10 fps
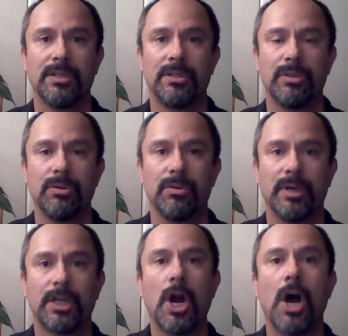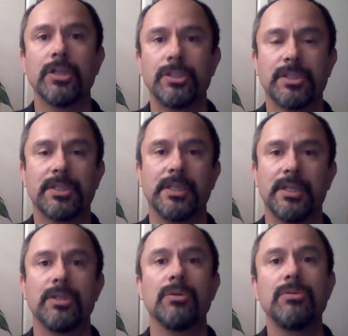to consciously
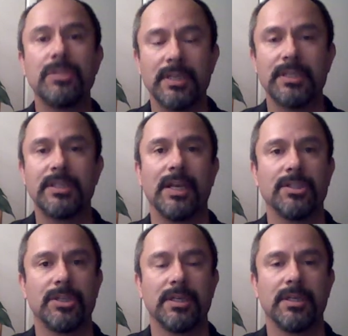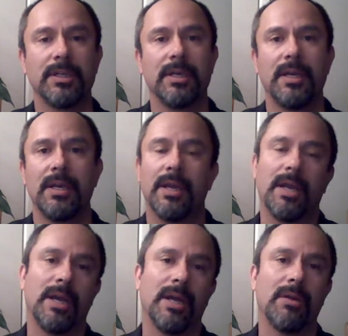use the attention.
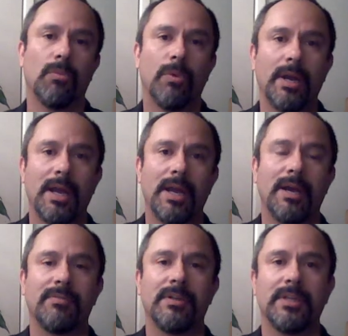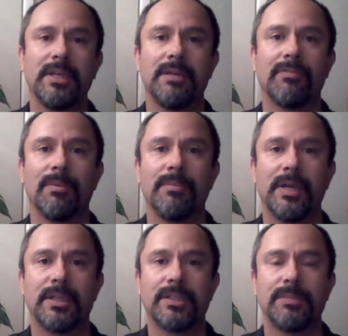And what I have gleaned from the
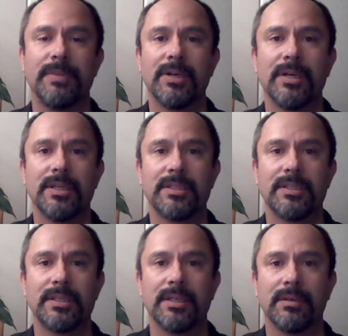experience,